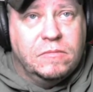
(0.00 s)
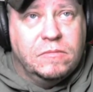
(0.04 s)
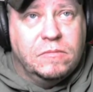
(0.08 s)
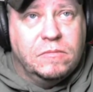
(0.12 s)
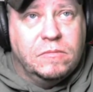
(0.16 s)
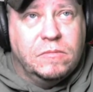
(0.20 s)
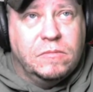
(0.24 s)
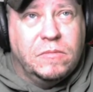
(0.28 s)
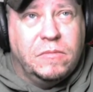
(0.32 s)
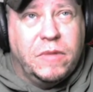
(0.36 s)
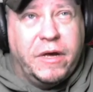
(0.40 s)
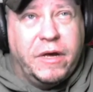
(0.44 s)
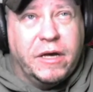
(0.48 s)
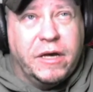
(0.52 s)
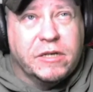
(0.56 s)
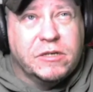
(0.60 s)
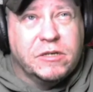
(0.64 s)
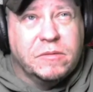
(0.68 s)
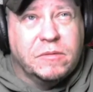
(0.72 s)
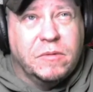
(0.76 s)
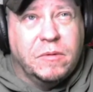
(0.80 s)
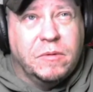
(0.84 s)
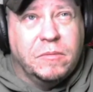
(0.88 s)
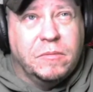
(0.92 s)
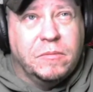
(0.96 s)

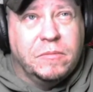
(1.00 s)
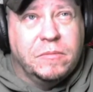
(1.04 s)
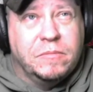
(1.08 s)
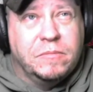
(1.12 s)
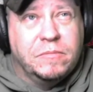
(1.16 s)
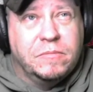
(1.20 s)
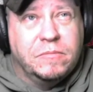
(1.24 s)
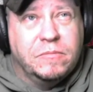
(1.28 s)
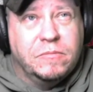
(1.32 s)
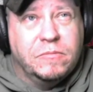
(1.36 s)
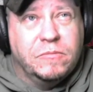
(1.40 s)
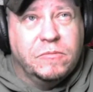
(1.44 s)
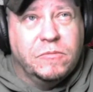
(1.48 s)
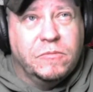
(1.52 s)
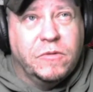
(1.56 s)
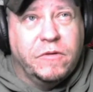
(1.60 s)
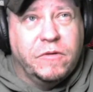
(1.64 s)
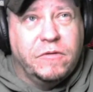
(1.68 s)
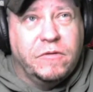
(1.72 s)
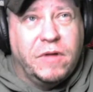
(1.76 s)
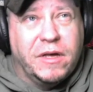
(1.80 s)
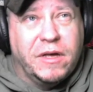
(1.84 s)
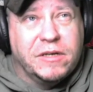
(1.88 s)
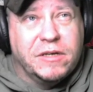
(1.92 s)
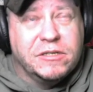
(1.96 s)

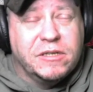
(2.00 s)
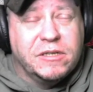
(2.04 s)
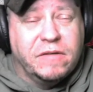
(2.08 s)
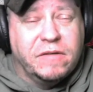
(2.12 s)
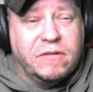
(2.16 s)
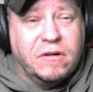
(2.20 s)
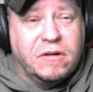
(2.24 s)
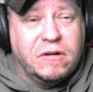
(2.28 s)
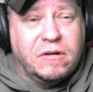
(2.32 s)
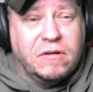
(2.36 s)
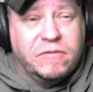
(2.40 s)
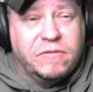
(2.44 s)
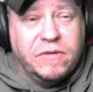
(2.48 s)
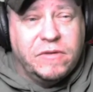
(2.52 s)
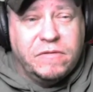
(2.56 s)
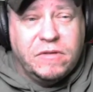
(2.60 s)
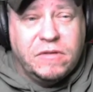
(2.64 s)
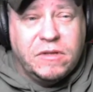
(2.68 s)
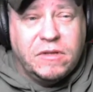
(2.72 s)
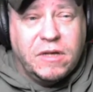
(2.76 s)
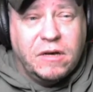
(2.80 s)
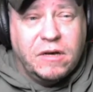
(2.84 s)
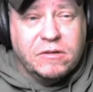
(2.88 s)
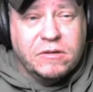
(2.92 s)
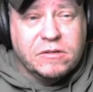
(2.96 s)
of like
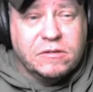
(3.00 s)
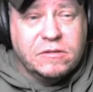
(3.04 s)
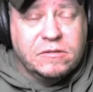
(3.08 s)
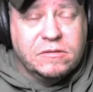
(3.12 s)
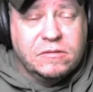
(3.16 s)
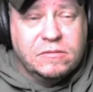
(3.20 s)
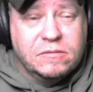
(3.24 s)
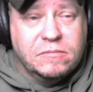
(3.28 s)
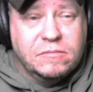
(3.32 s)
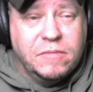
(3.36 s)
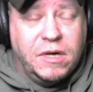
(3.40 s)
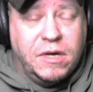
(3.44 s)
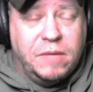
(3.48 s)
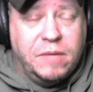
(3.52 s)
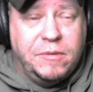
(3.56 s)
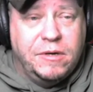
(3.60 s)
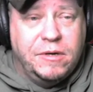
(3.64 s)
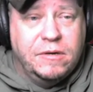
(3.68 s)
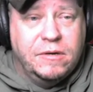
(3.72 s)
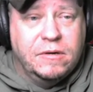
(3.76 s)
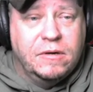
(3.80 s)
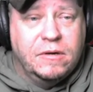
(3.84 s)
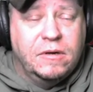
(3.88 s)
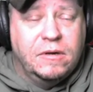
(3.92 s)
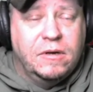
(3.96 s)
750,000,
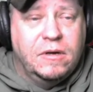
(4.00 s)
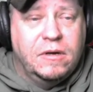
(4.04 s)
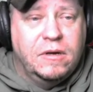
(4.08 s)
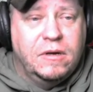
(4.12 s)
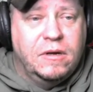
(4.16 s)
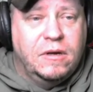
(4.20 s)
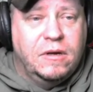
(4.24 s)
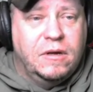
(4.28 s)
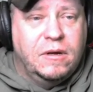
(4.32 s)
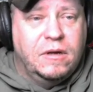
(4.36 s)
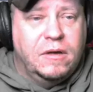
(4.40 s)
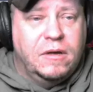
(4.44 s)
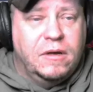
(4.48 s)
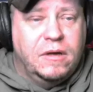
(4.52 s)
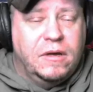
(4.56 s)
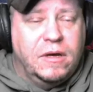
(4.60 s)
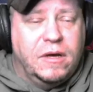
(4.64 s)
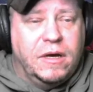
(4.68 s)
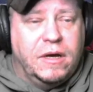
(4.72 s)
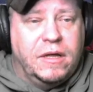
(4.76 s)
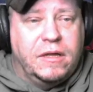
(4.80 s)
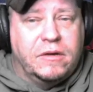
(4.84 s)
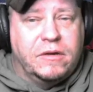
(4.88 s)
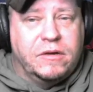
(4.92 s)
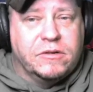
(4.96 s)
maybe.
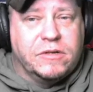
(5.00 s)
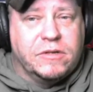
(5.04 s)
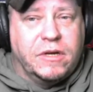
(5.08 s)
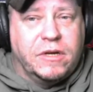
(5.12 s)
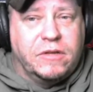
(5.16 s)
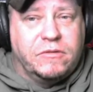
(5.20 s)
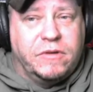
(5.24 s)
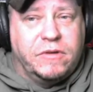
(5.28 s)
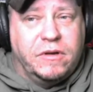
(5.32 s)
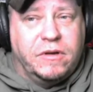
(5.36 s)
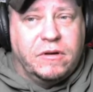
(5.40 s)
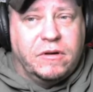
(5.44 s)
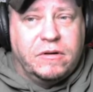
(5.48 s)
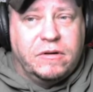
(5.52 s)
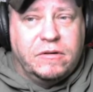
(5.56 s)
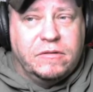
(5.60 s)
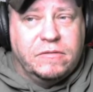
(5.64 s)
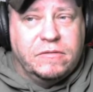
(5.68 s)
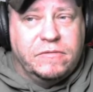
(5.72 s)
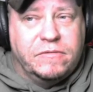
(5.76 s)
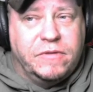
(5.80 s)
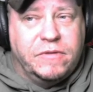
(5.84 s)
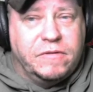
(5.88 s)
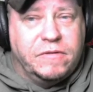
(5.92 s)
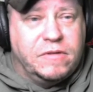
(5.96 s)
I think there's like
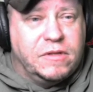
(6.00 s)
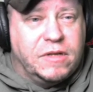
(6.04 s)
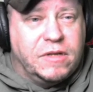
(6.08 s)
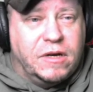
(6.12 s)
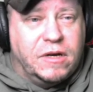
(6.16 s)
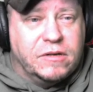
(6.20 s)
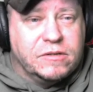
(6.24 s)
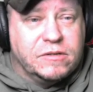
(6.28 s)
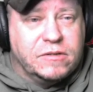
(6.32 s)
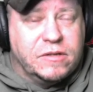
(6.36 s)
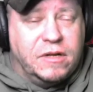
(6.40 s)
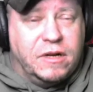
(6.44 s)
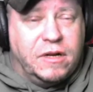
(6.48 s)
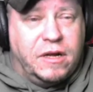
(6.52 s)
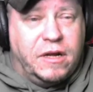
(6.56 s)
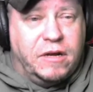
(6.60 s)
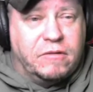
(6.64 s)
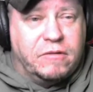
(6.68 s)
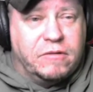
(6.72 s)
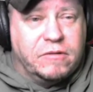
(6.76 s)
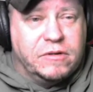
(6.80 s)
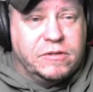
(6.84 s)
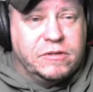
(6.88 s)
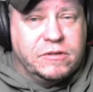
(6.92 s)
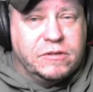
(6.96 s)
350,000 in
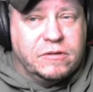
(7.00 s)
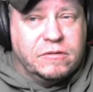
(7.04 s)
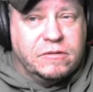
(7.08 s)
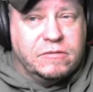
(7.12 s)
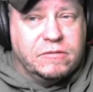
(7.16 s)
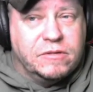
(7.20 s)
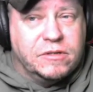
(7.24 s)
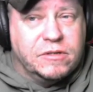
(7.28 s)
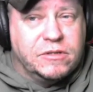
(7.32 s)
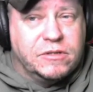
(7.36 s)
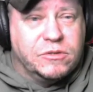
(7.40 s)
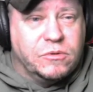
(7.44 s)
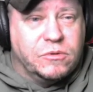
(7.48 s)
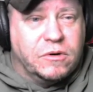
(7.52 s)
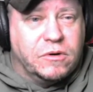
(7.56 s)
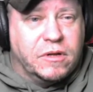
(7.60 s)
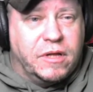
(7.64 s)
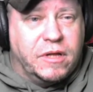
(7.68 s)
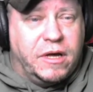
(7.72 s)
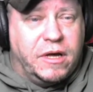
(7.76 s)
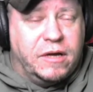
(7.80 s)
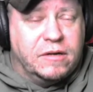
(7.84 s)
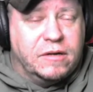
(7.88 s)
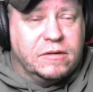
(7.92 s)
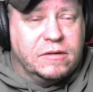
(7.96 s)
Anchorage, or just short of
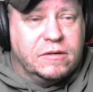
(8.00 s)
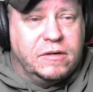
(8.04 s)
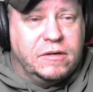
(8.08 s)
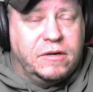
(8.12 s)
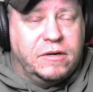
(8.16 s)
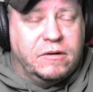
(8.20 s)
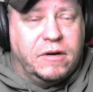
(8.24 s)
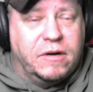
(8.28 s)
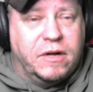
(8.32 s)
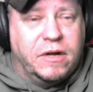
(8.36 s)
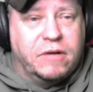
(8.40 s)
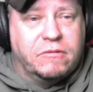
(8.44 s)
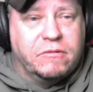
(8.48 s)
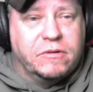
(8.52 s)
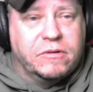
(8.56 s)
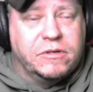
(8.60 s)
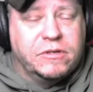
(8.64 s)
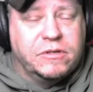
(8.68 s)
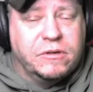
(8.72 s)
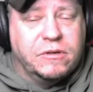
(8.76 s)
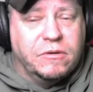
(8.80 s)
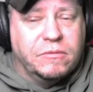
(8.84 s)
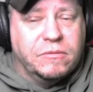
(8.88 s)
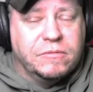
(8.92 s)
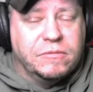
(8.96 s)
that here in Anchorage.
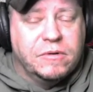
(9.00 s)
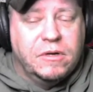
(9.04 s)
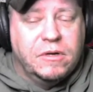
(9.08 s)
So,